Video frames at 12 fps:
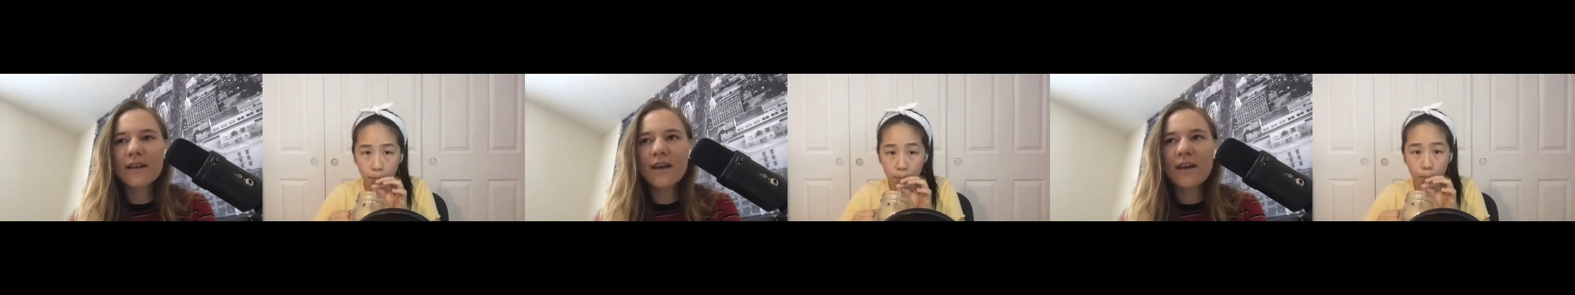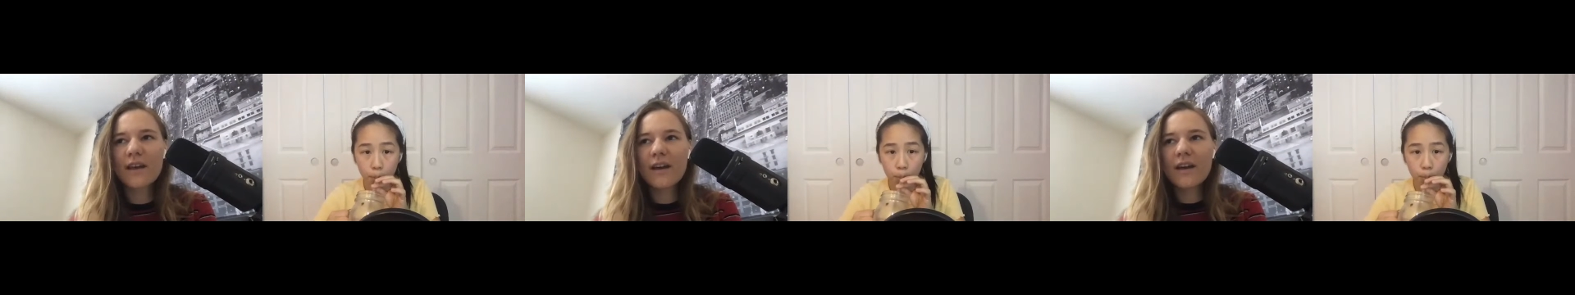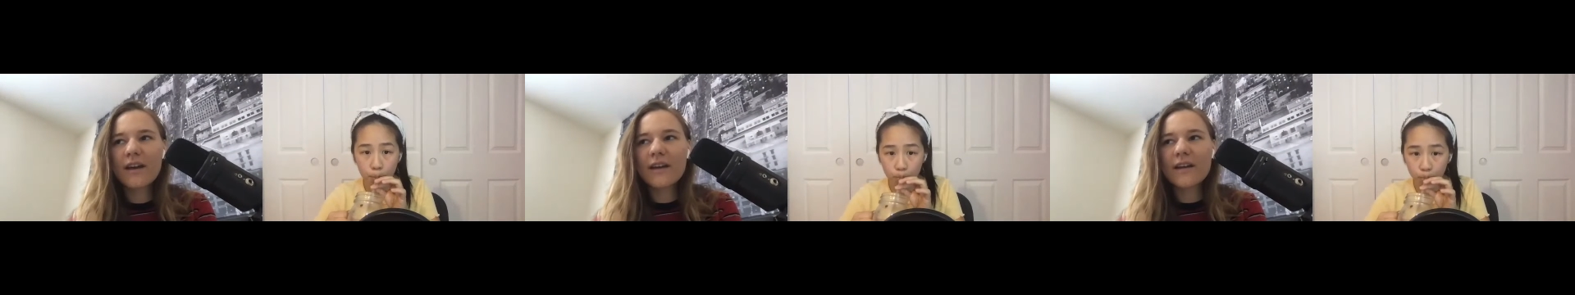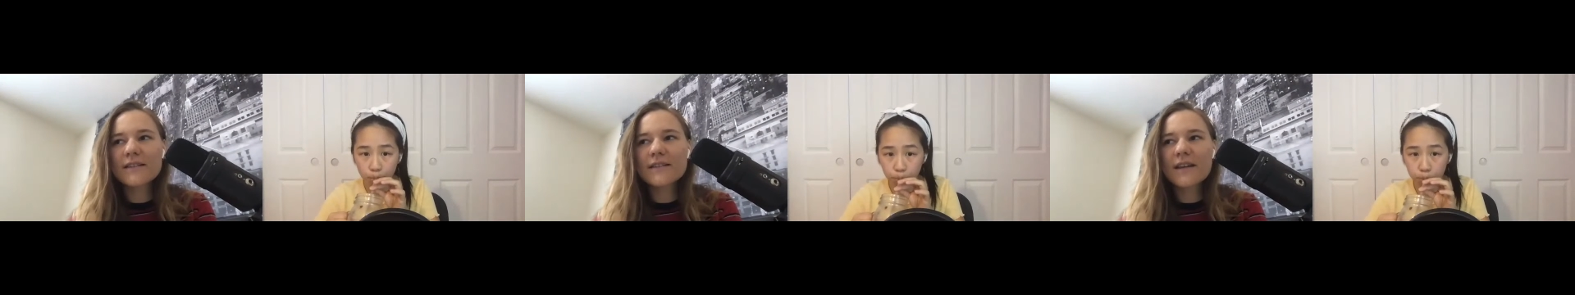Speaker 1: mm-hmm.
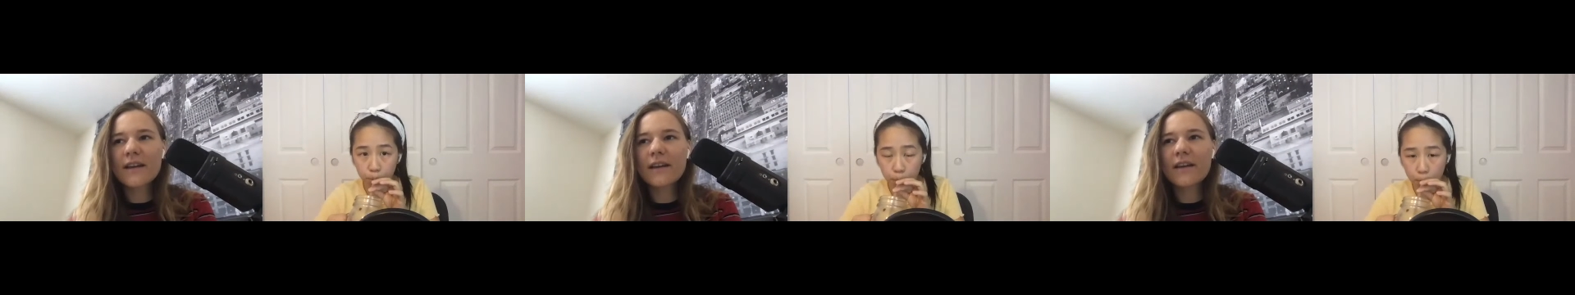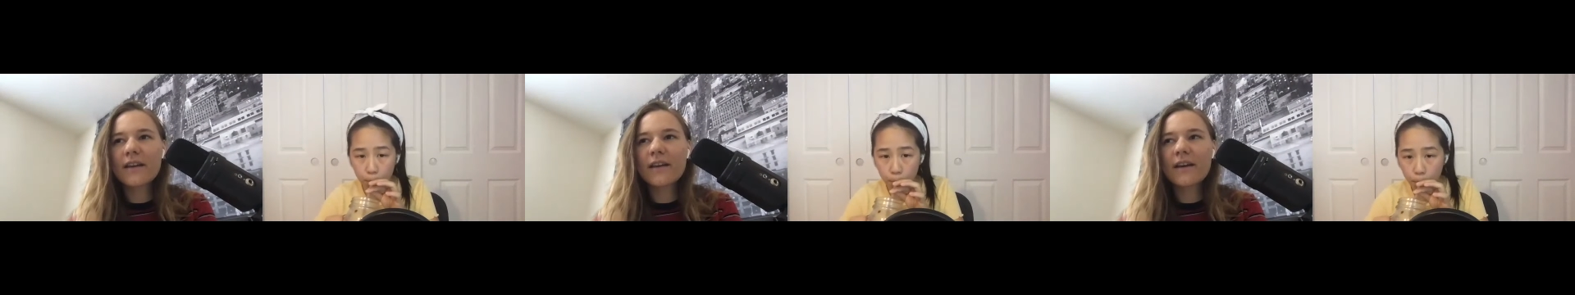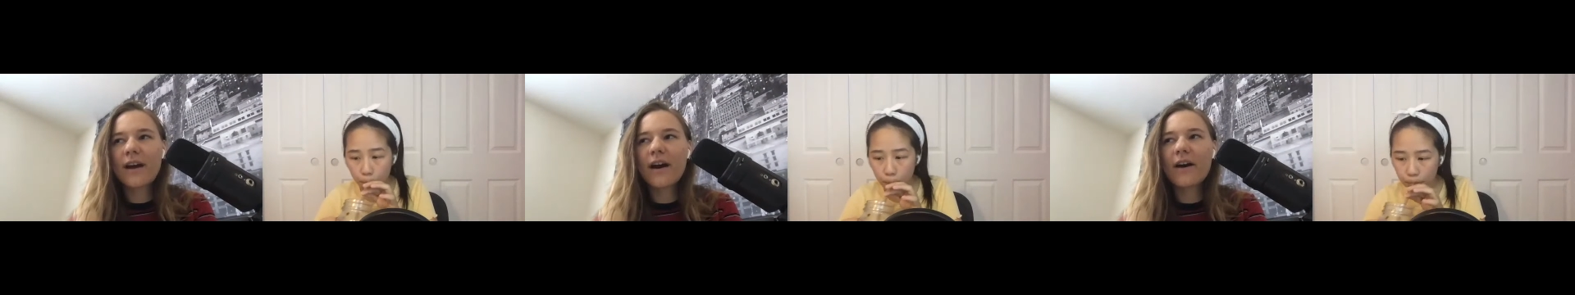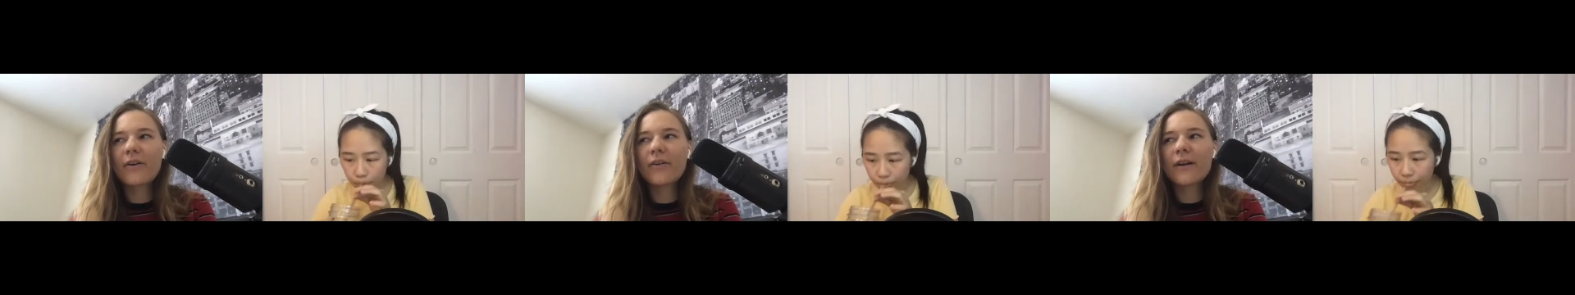it's like
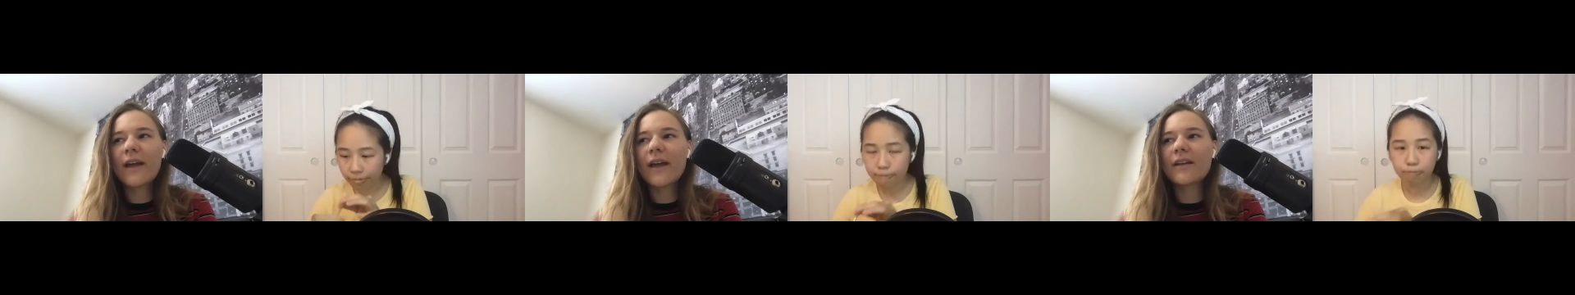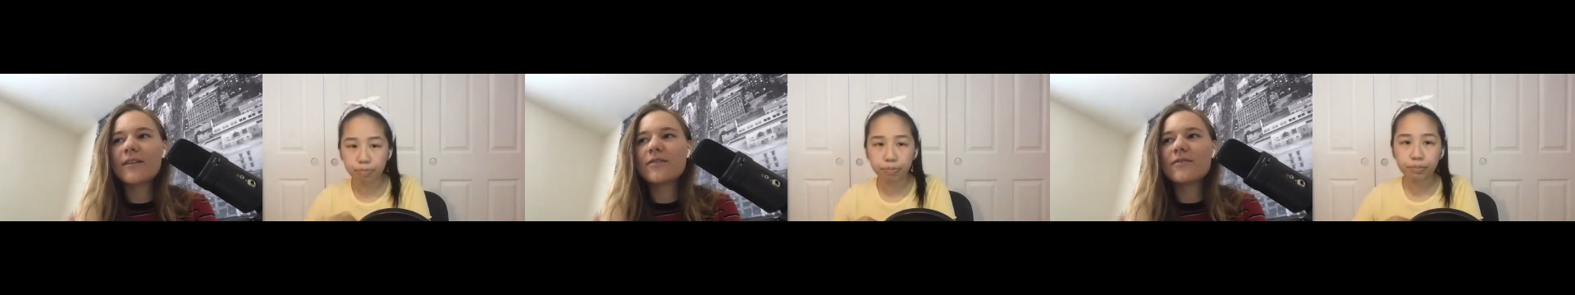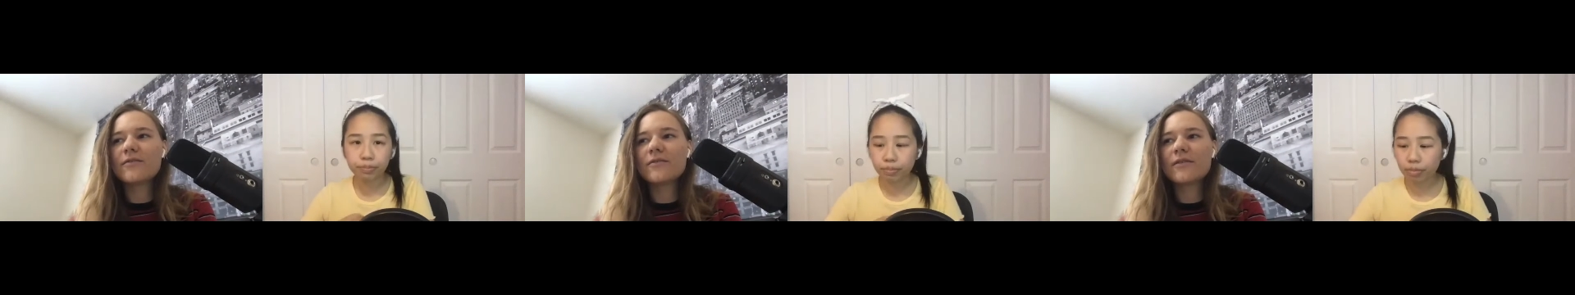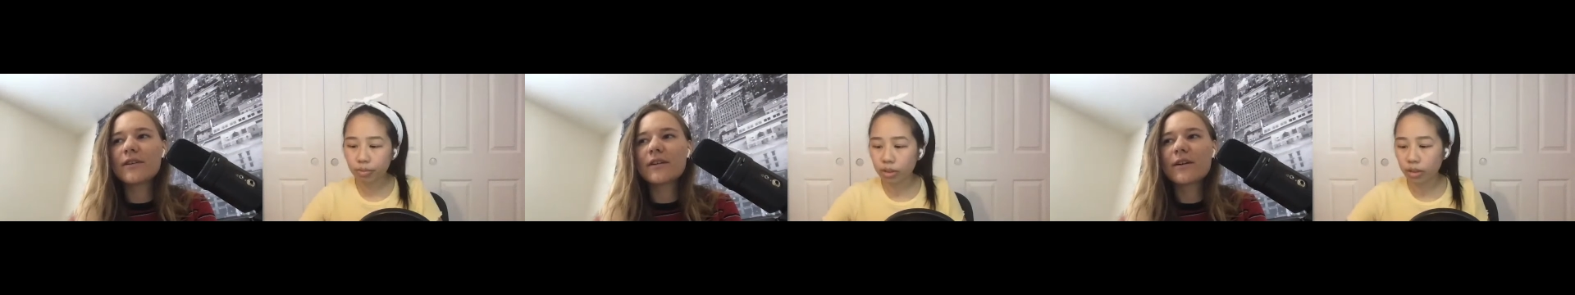how can
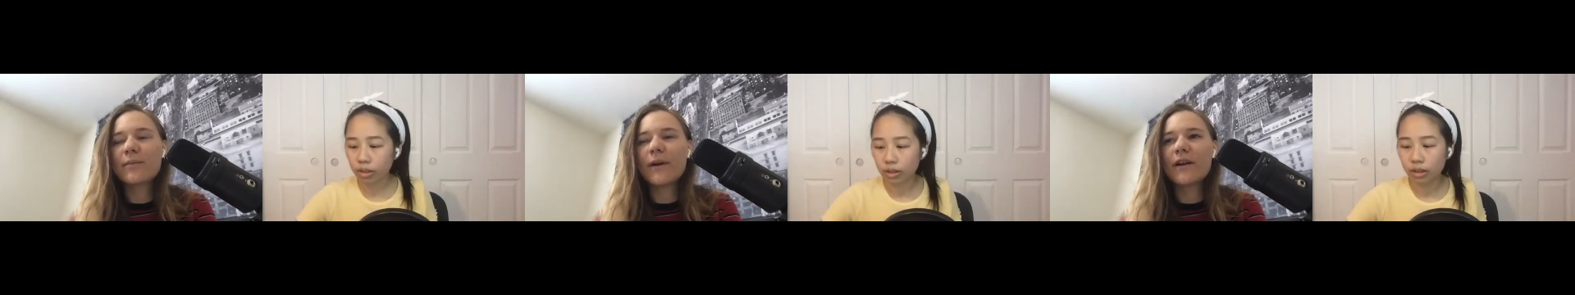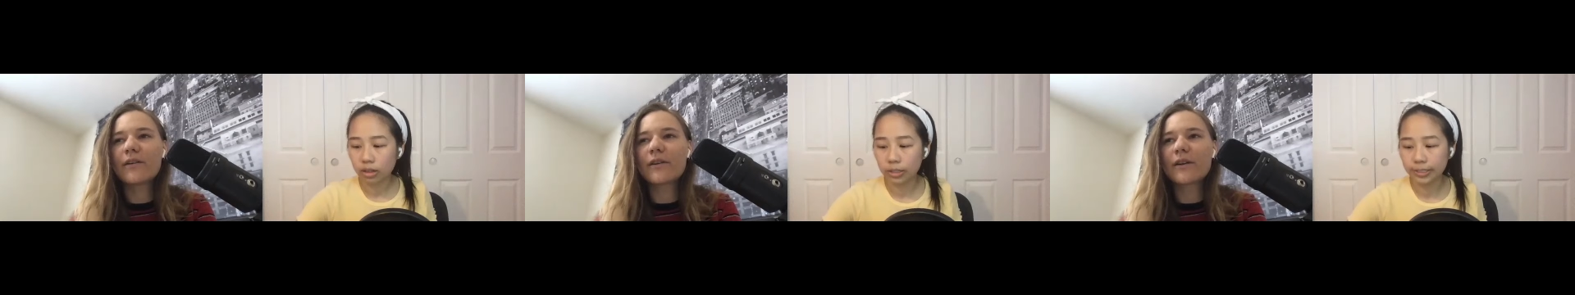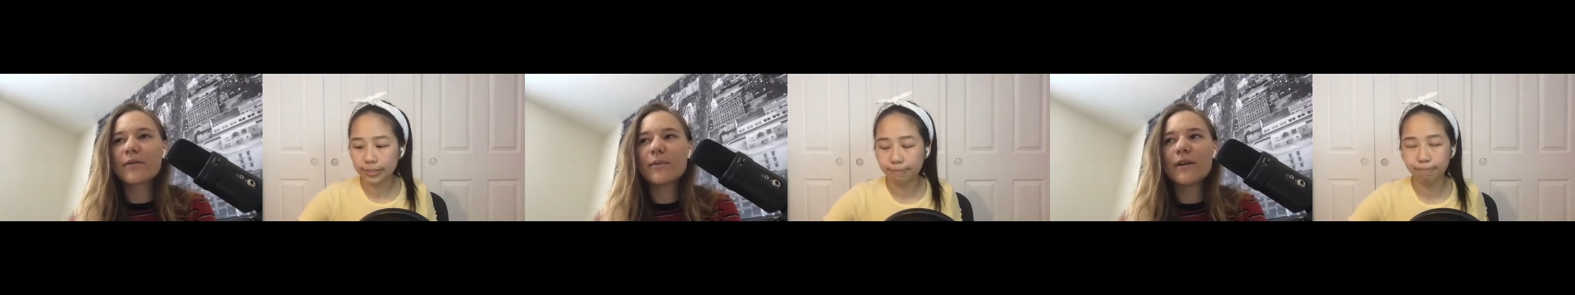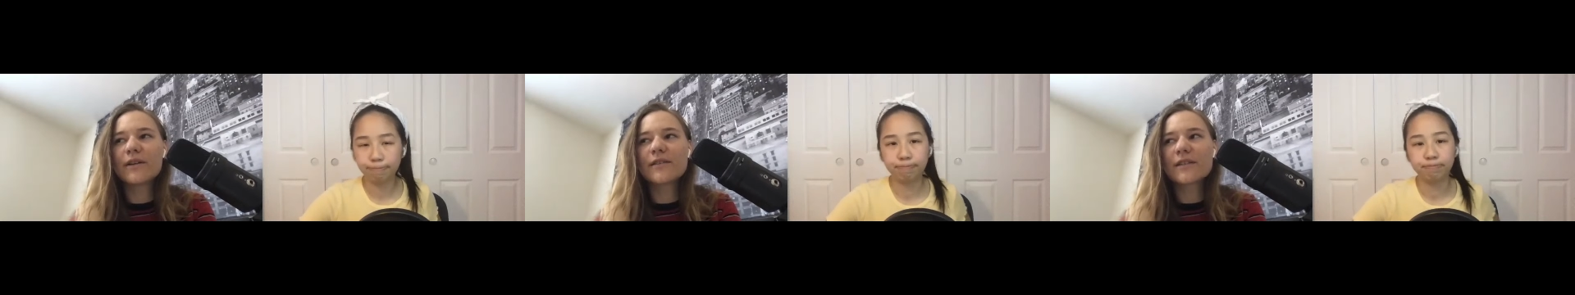you compare or
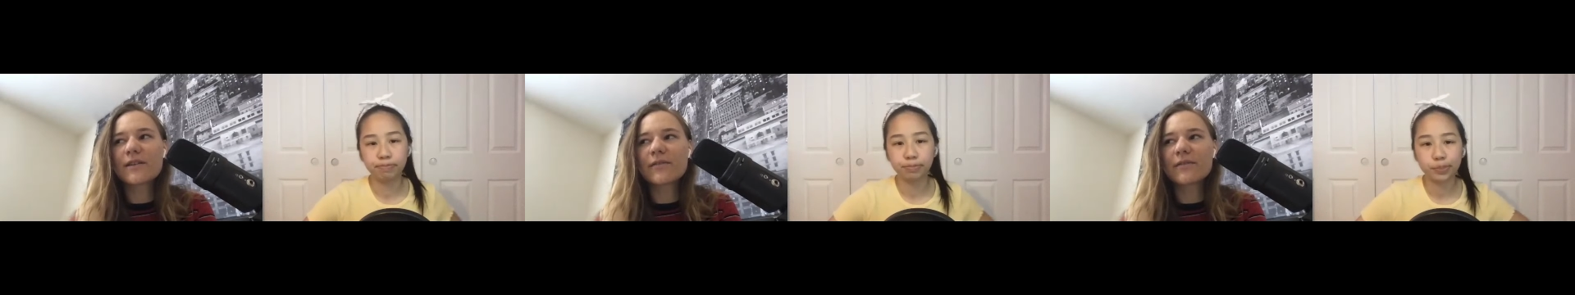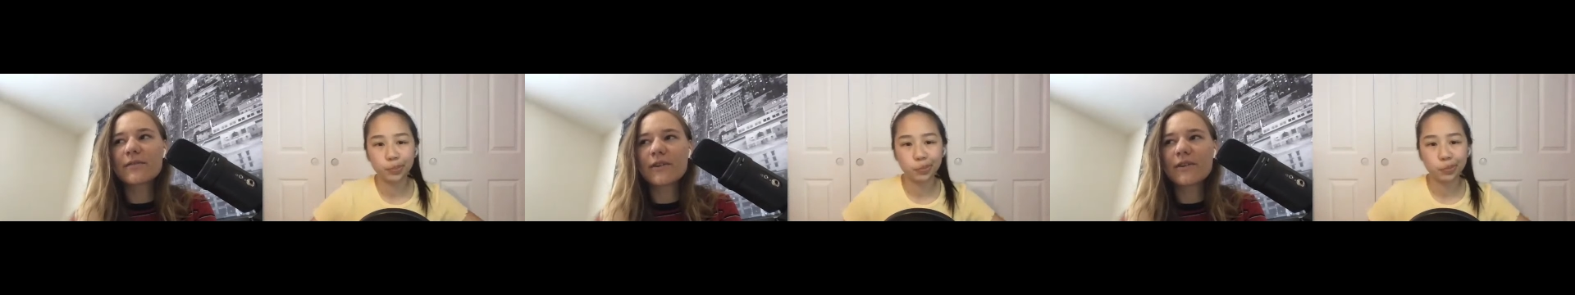compete yourself